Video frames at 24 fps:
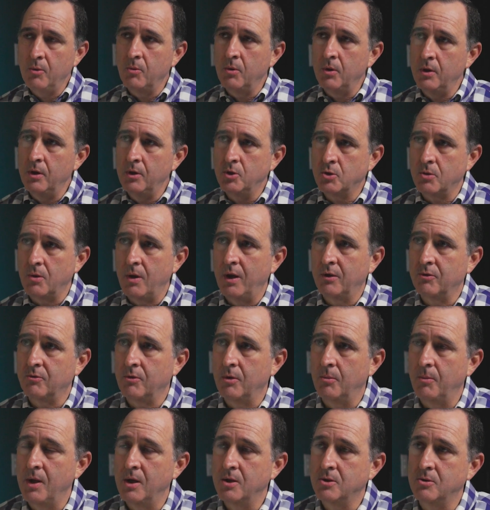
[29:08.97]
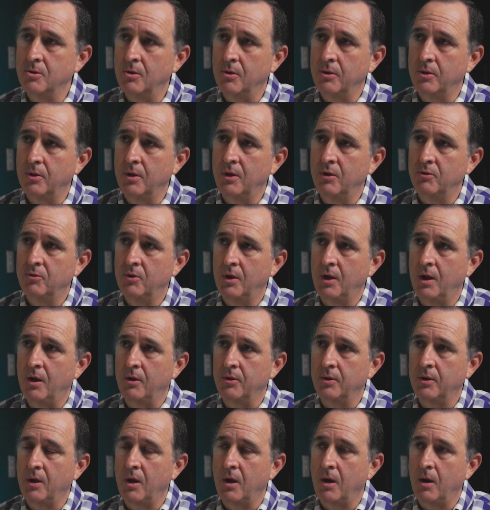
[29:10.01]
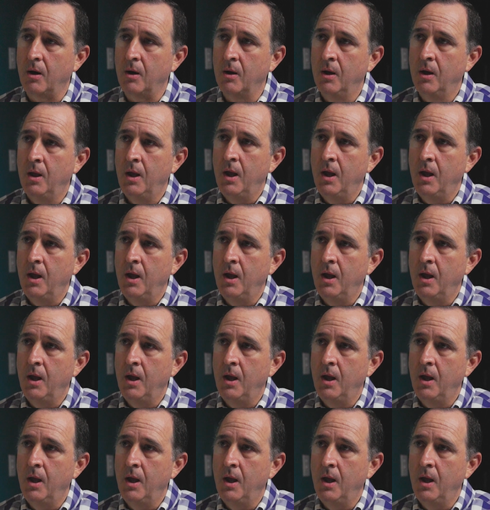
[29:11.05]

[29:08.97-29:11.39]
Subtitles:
really transformational things in healthcare.